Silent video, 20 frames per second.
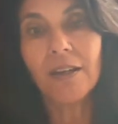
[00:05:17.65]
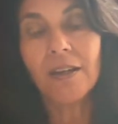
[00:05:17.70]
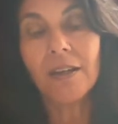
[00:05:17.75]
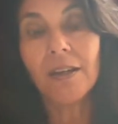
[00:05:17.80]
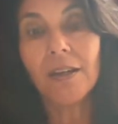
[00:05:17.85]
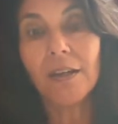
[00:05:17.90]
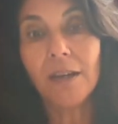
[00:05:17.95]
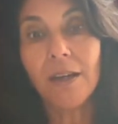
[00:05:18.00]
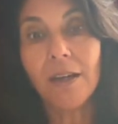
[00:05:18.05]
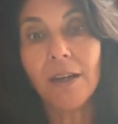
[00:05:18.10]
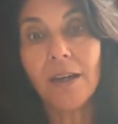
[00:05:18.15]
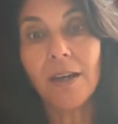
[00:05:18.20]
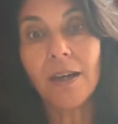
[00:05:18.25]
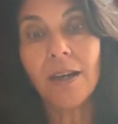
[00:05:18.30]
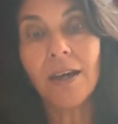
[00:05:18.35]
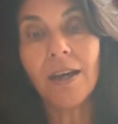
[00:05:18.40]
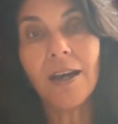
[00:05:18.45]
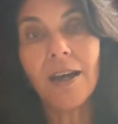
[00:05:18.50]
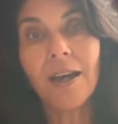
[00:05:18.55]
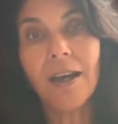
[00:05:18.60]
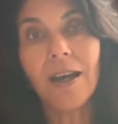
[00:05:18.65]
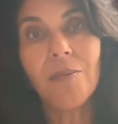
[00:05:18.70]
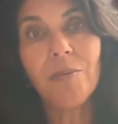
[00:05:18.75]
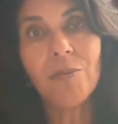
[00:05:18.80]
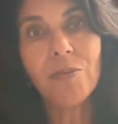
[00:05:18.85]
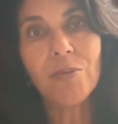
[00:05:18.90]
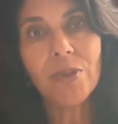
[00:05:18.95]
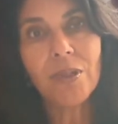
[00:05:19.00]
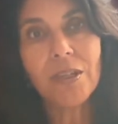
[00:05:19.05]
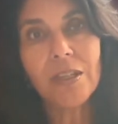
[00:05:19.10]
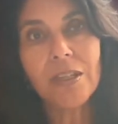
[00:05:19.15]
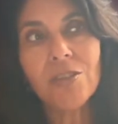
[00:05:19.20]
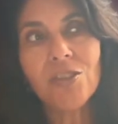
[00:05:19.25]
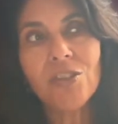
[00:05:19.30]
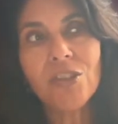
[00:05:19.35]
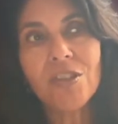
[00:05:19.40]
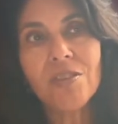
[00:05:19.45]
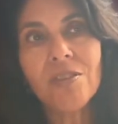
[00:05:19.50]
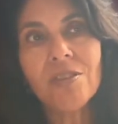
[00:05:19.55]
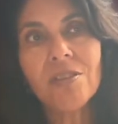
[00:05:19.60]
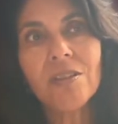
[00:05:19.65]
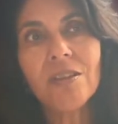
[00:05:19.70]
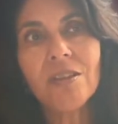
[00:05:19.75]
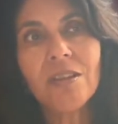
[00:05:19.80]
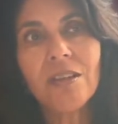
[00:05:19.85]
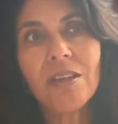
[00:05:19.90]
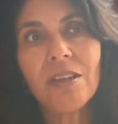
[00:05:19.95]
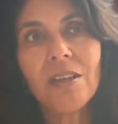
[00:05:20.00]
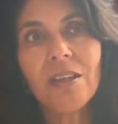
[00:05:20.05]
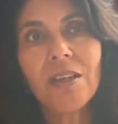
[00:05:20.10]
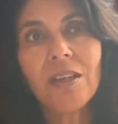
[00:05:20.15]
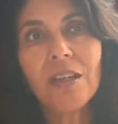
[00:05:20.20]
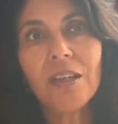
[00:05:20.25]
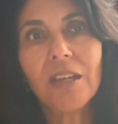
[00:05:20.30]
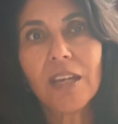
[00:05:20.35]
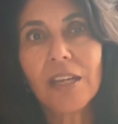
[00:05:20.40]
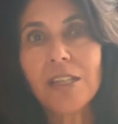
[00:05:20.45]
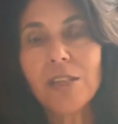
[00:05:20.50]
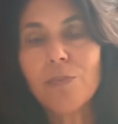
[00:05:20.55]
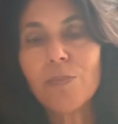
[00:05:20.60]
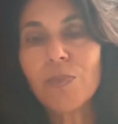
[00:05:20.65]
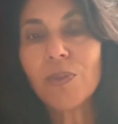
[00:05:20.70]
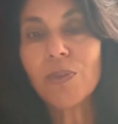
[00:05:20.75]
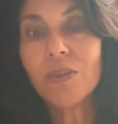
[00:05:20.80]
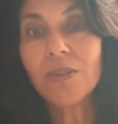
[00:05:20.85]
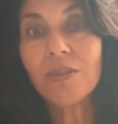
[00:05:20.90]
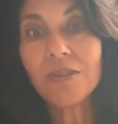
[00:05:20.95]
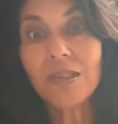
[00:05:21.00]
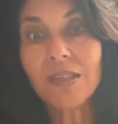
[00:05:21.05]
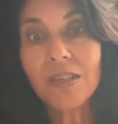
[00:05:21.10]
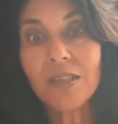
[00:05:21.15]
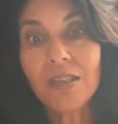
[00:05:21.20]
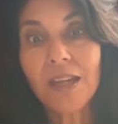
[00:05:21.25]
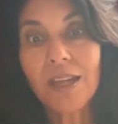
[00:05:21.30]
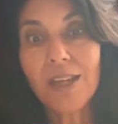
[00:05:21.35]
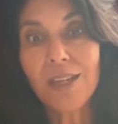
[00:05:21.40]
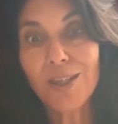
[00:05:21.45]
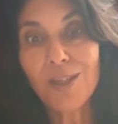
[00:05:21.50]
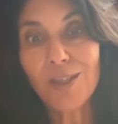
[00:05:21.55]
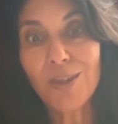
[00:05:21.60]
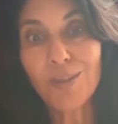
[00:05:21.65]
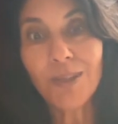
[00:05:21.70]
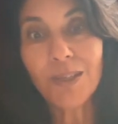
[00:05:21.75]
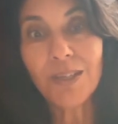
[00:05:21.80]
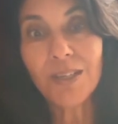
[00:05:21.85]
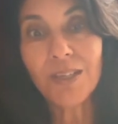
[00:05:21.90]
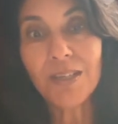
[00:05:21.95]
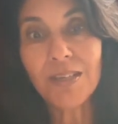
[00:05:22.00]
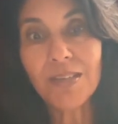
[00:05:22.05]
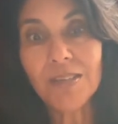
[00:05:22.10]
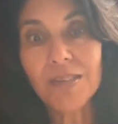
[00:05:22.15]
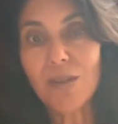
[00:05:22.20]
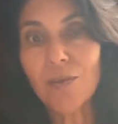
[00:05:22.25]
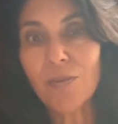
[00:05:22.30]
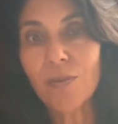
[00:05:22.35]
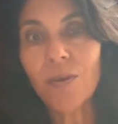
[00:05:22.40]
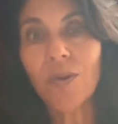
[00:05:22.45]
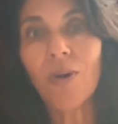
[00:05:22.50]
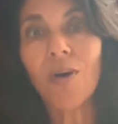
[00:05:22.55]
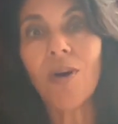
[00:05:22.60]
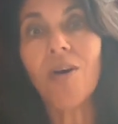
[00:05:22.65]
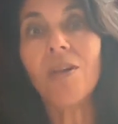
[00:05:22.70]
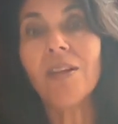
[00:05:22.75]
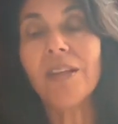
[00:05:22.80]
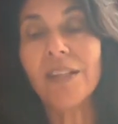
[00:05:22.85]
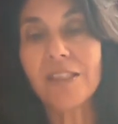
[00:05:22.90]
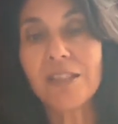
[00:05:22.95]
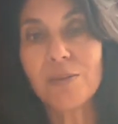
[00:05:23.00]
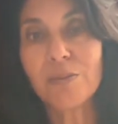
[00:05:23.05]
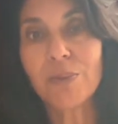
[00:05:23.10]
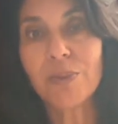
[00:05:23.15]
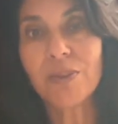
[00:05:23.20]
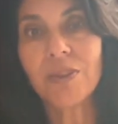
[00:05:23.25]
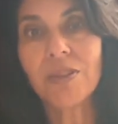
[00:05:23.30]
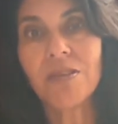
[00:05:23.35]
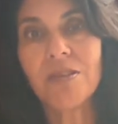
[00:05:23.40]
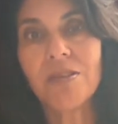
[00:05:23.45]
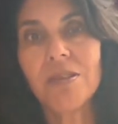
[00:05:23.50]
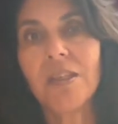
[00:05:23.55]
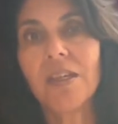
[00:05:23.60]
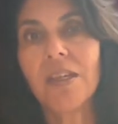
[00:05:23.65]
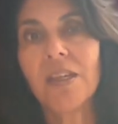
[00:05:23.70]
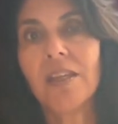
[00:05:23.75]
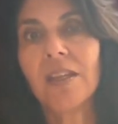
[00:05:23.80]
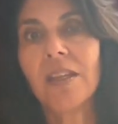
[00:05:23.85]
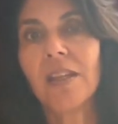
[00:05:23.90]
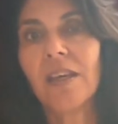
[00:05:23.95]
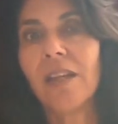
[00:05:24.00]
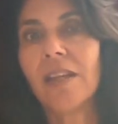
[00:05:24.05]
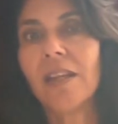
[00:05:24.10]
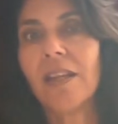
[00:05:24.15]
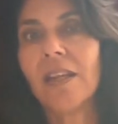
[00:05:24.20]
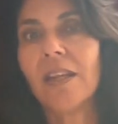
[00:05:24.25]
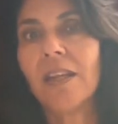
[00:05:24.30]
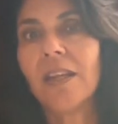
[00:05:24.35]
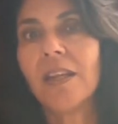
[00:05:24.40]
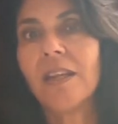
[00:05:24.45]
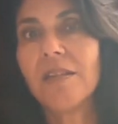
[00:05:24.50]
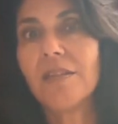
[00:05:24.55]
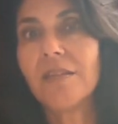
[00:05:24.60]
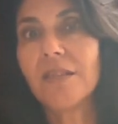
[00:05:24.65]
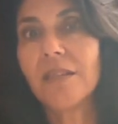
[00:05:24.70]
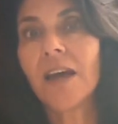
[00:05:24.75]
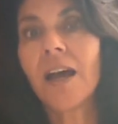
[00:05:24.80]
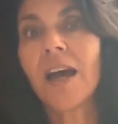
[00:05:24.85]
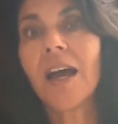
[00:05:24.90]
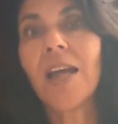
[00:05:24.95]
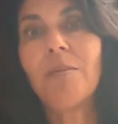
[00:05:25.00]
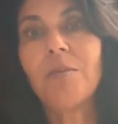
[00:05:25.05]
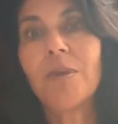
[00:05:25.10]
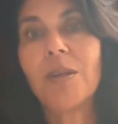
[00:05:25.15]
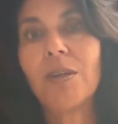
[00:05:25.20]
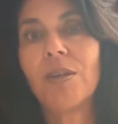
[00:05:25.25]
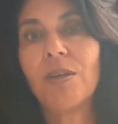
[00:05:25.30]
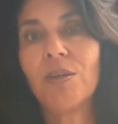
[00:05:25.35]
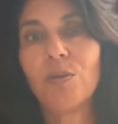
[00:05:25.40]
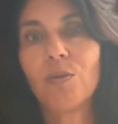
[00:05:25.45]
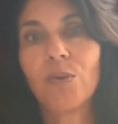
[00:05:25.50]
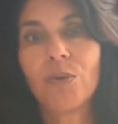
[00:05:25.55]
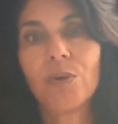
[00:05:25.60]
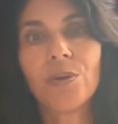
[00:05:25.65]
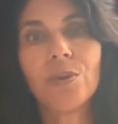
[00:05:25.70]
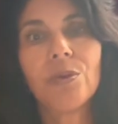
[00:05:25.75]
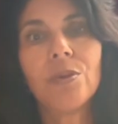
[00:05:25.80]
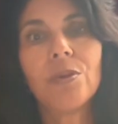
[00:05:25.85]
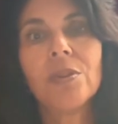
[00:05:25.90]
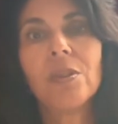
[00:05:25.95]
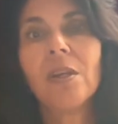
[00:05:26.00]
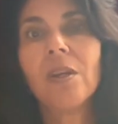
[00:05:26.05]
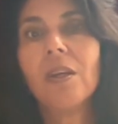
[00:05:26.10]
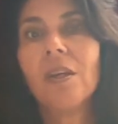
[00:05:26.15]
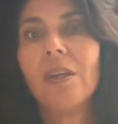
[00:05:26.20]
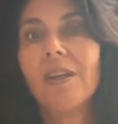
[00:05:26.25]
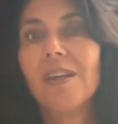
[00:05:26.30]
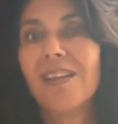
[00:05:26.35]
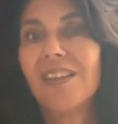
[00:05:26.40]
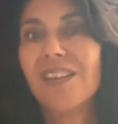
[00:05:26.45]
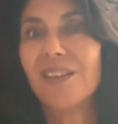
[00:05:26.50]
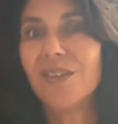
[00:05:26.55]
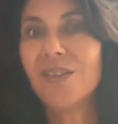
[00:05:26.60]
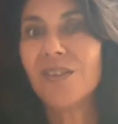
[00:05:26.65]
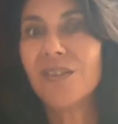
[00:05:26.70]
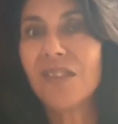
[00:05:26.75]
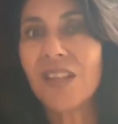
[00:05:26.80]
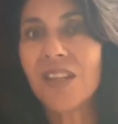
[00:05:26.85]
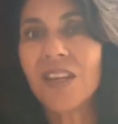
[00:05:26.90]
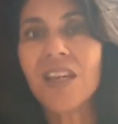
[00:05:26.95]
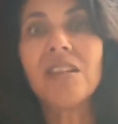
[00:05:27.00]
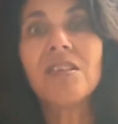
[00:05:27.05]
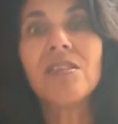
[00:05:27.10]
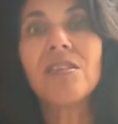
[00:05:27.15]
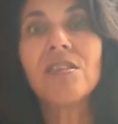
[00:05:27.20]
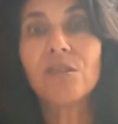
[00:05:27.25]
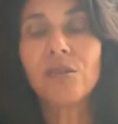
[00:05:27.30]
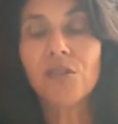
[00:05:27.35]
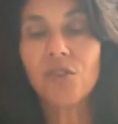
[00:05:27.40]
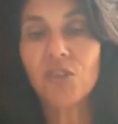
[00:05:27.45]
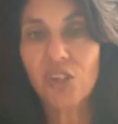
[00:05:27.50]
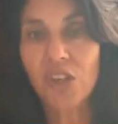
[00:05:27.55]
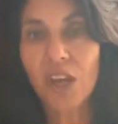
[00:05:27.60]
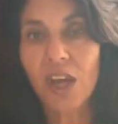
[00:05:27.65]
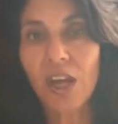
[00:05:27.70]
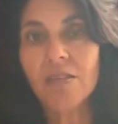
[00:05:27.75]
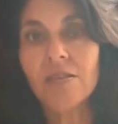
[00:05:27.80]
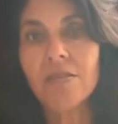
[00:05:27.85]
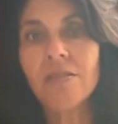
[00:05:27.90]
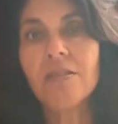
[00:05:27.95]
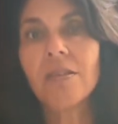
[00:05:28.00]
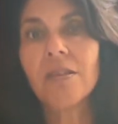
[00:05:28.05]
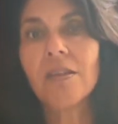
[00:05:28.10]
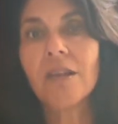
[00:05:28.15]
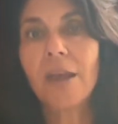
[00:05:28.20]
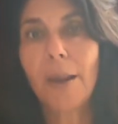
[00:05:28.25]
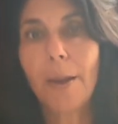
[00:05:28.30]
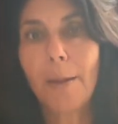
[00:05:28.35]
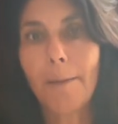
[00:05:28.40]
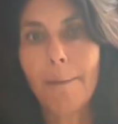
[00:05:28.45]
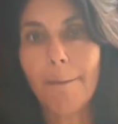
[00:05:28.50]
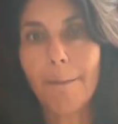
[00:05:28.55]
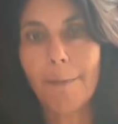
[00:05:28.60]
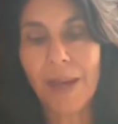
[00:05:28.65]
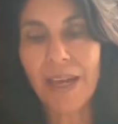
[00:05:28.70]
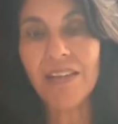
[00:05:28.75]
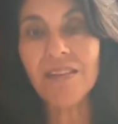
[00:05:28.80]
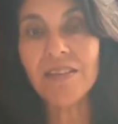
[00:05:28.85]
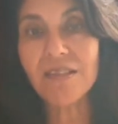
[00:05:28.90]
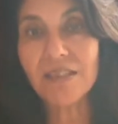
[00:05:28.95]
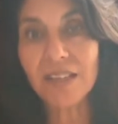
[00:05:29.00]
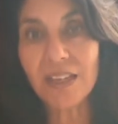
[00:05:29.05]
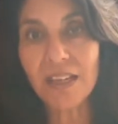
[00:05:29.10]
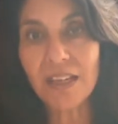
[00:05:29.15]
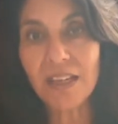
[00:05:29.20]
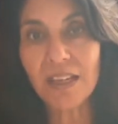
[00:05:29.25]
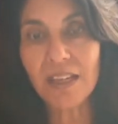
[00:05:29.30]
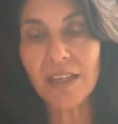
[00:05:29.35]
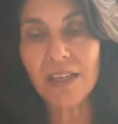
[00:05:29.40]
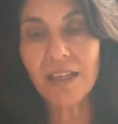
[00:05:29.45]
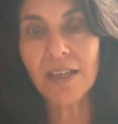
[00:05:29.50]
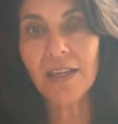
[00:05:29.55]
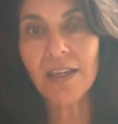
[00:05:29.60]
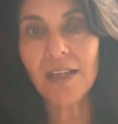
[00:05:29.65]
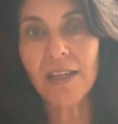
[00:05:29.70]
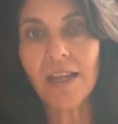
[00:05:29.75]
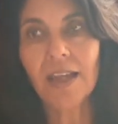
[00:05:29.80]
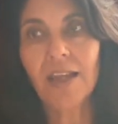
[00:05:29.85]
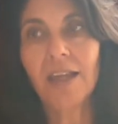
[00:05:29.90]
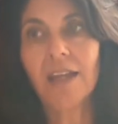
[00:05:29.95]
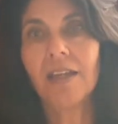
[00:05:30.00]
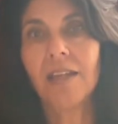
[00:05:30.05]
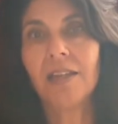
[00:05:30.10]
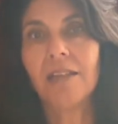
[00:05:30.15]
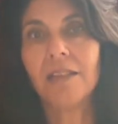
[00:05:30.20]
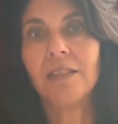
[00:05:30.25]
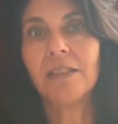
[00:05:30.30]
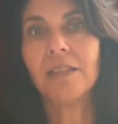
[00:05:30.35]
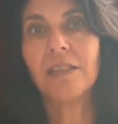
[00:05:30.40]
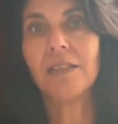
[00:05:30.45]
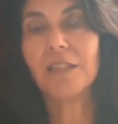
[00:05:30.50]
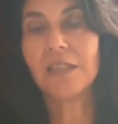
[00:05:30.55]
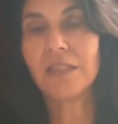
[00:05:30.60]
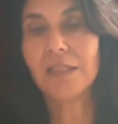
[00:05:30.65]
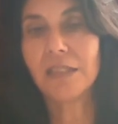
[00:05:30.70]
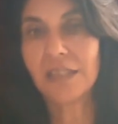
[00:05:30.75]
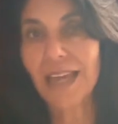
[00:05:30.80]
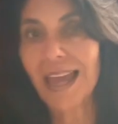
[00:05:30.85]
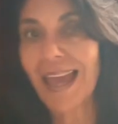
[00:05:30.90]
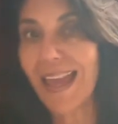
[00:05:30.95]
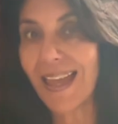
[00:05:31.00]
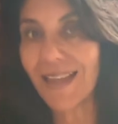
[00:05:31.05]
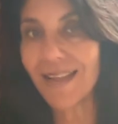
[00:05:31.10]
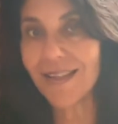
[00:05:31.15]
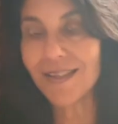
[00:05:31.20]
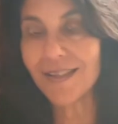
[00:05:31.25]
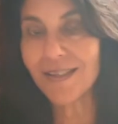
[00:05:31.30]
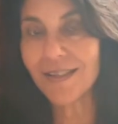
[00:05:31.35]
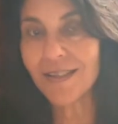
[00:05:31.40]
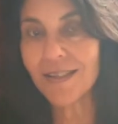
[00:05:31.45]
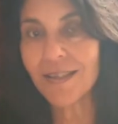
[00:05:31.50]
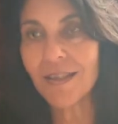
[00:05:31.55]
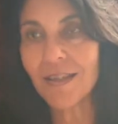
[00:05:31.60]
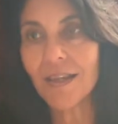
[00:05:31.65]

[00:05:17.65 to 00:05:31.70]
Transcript: ah, I'm really just experiencing that humanness that we're all experiencing, that in this time in our world, there's things that are just messy and intense.